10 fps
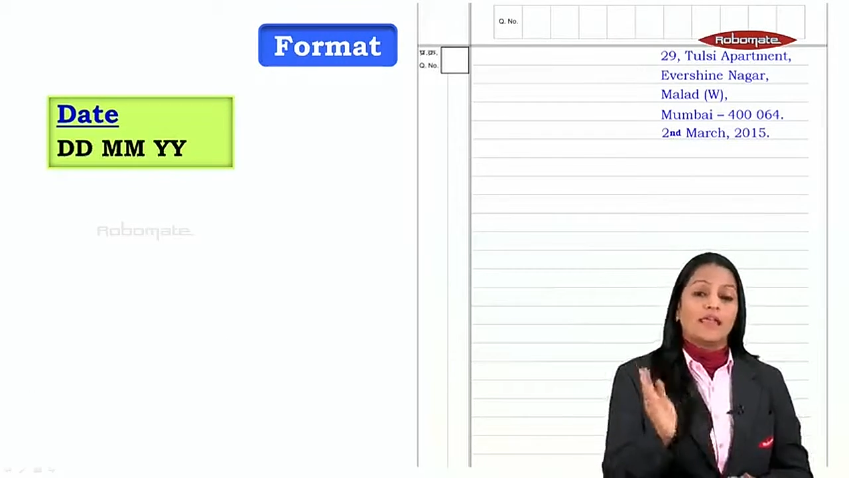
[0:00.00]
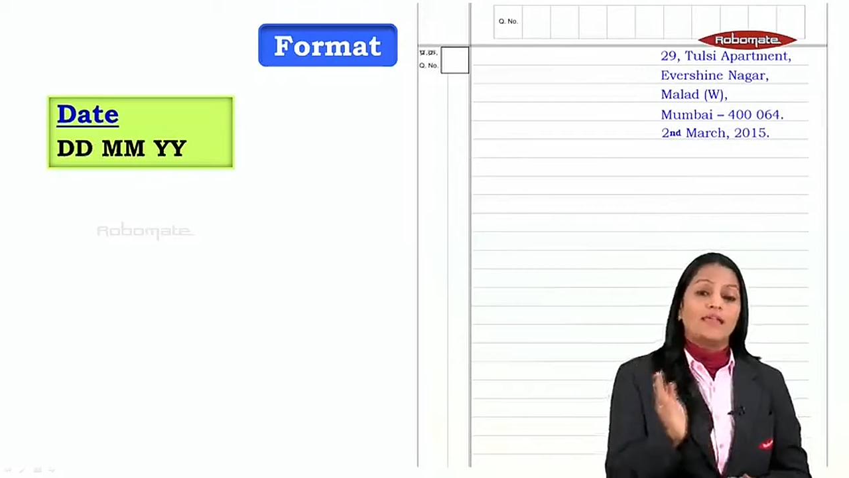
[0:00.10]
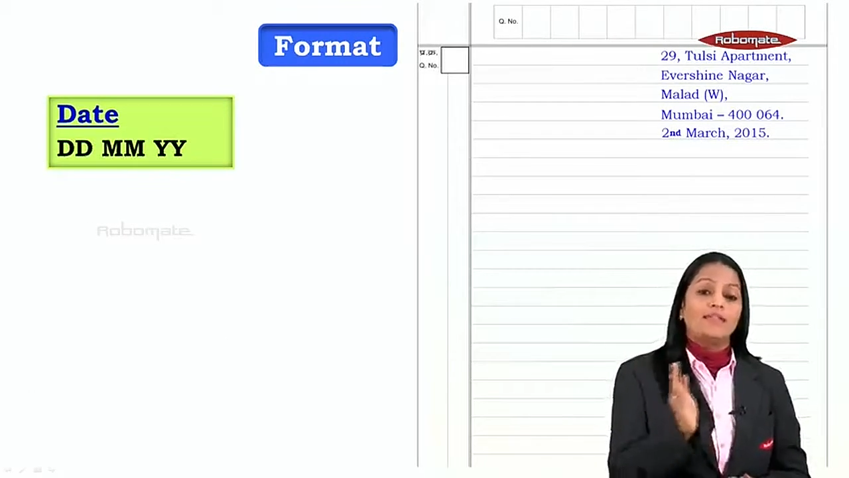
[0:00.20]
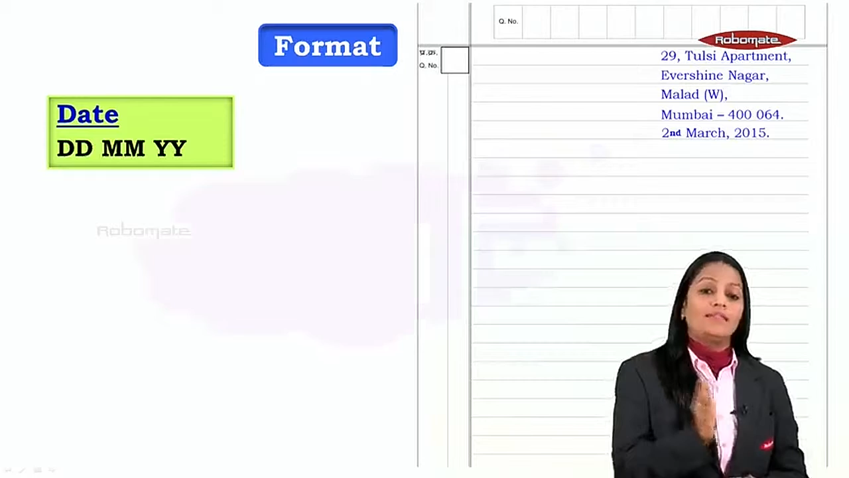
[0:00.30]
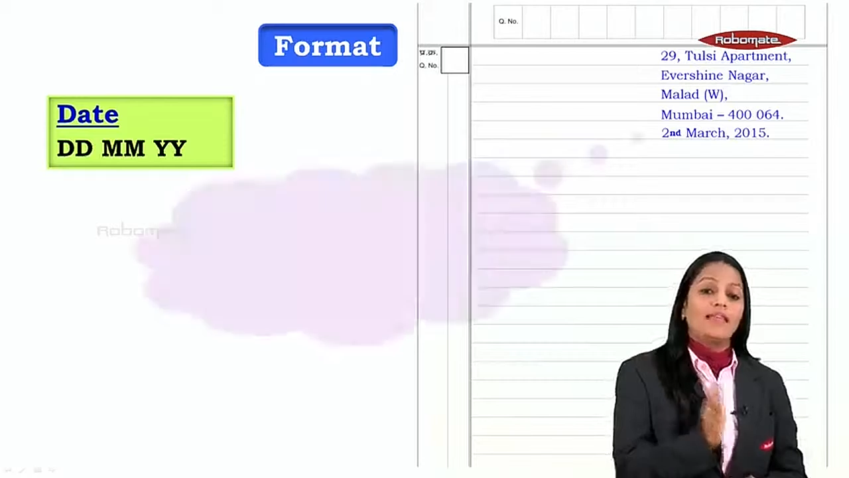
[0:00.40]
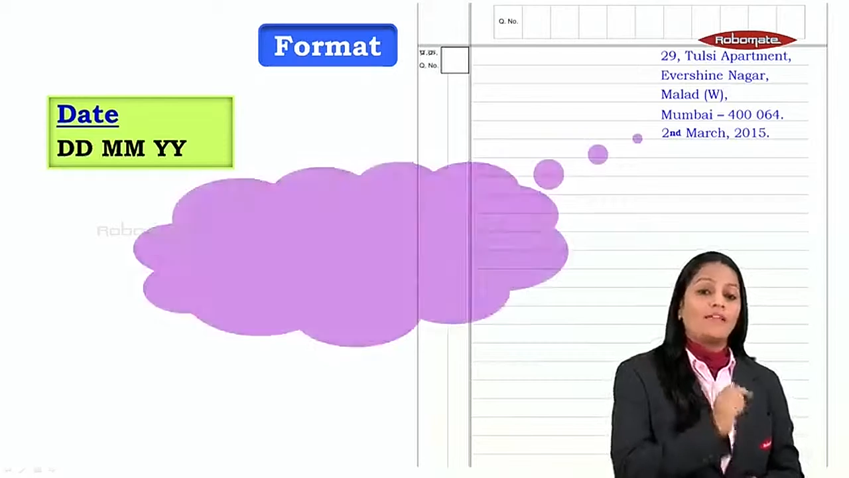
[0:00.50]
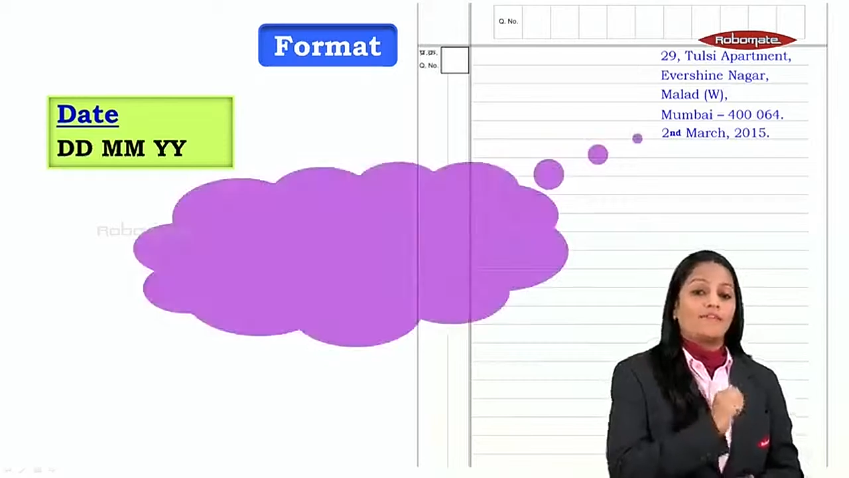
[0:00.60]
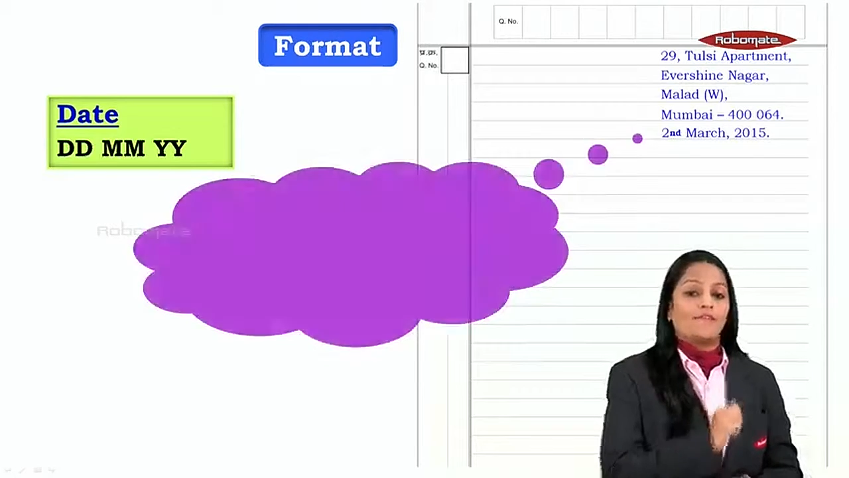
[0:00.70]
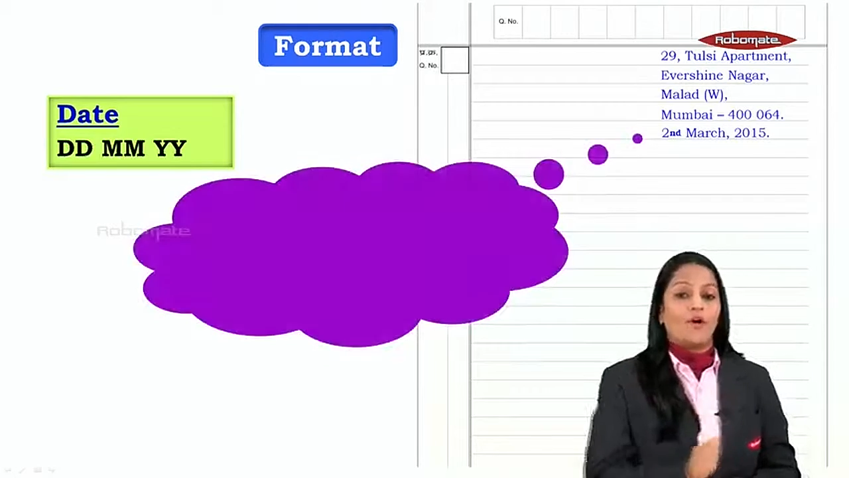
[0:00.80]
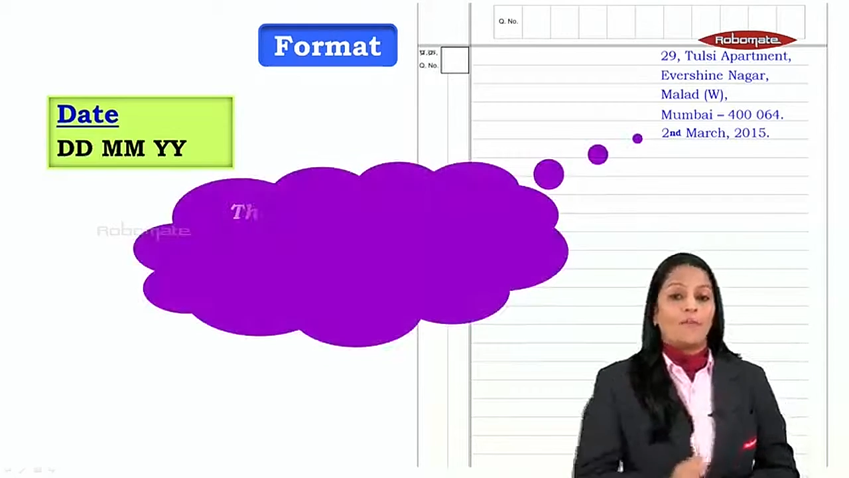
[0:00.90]
in that
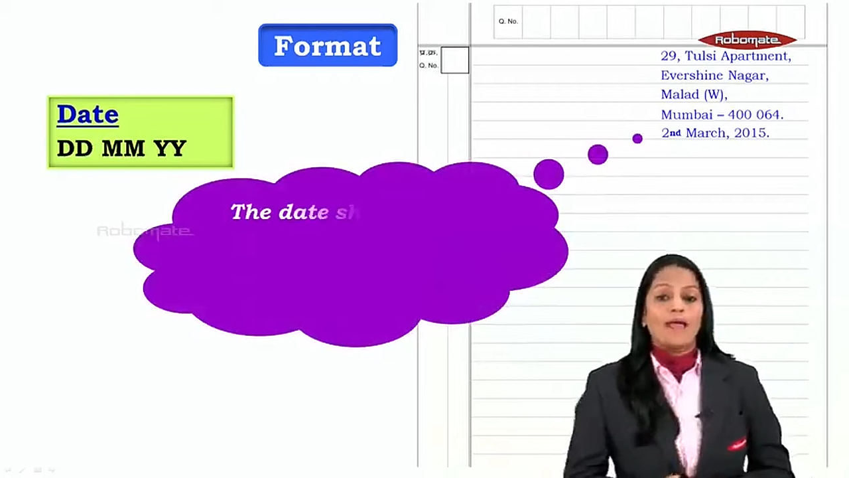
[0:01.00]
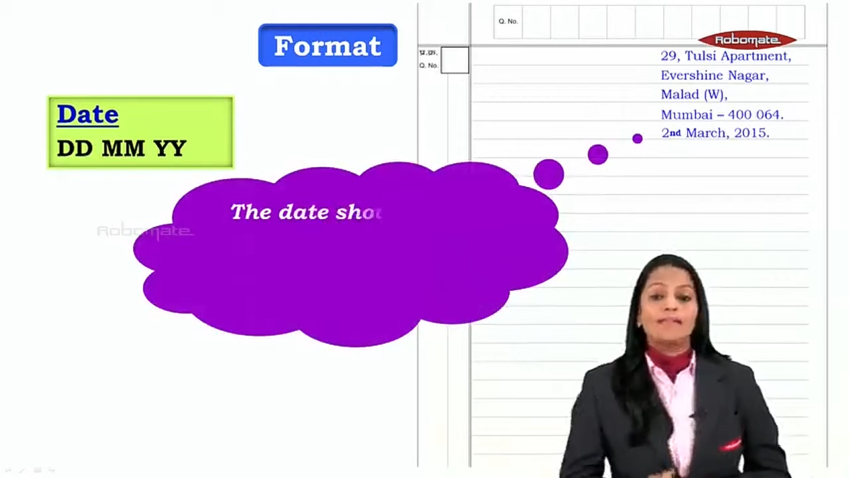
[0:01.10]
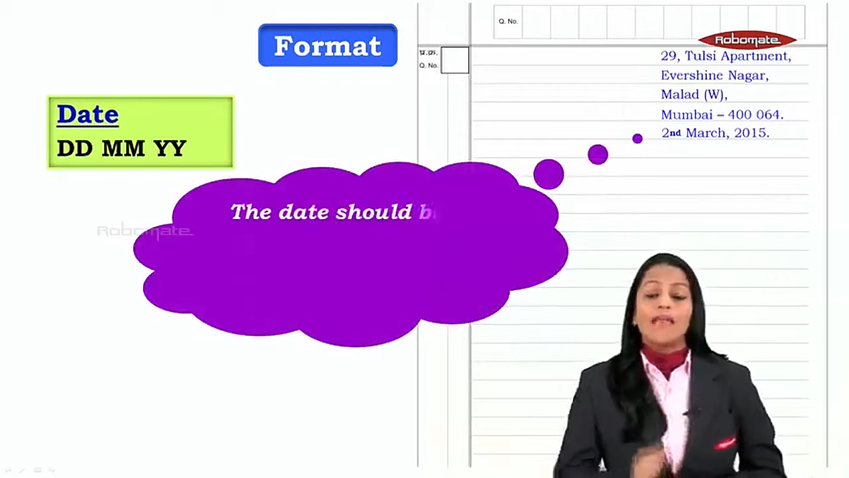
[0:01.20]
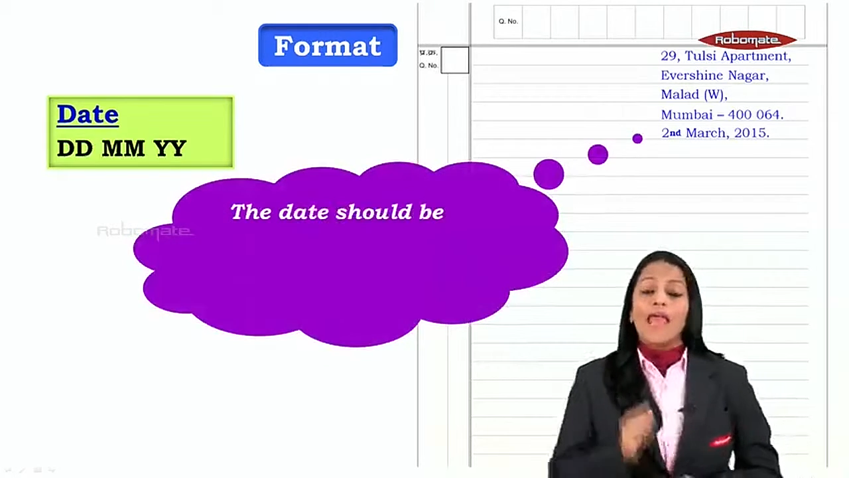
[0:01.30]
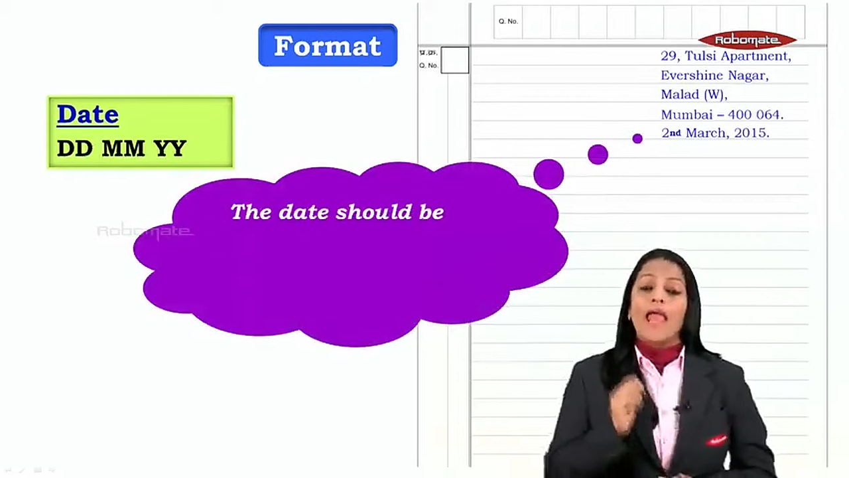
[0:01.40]
format,